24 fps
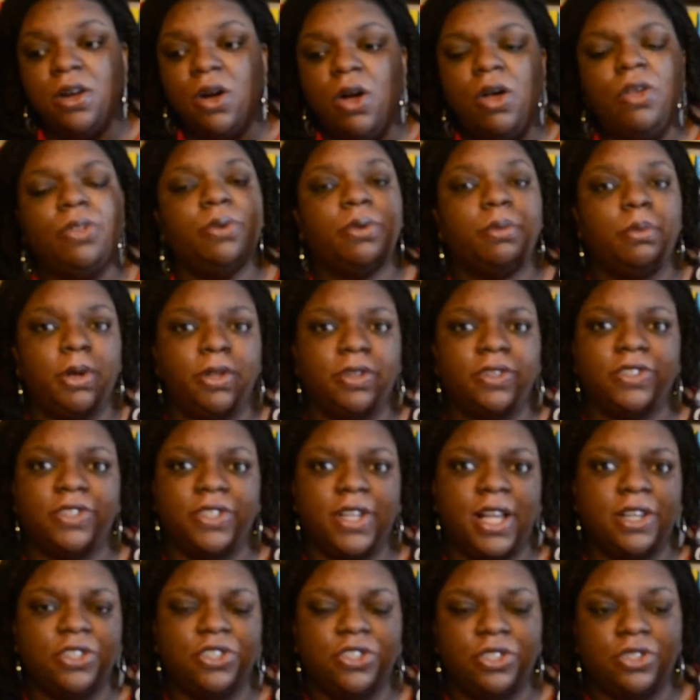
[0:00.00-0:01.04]
All three brothers
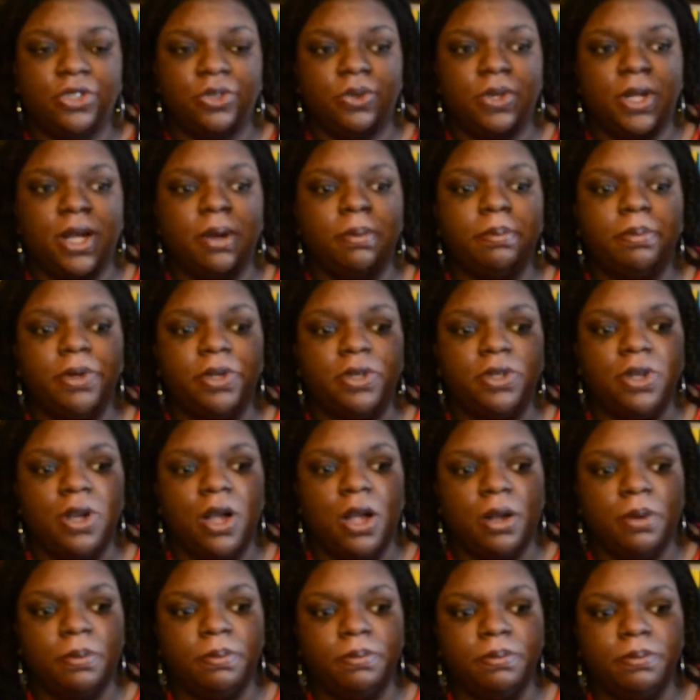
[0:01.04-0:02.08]
actually do that, but
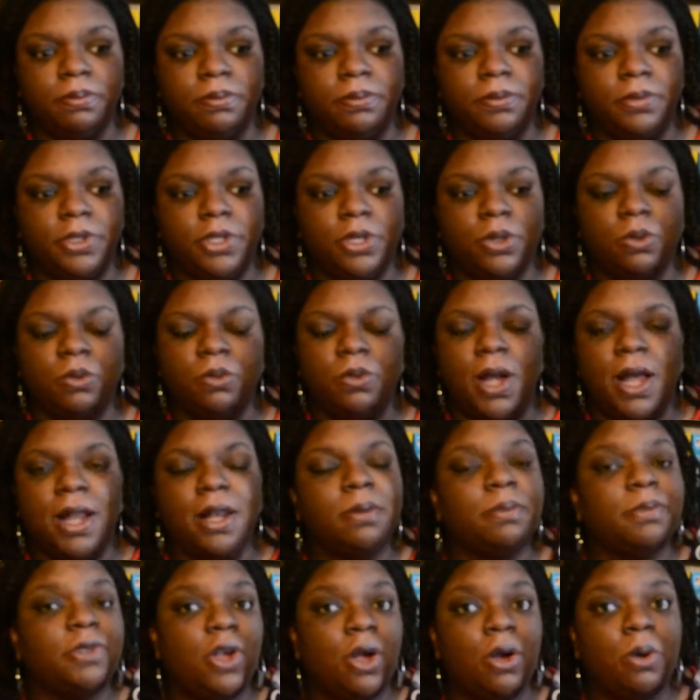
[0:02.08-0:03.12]
um, you know,
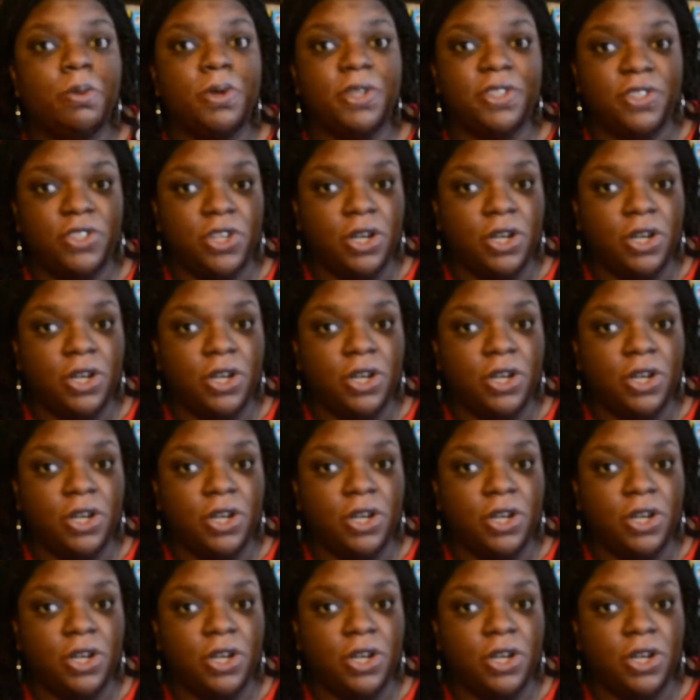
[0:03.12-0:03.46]
Adam's always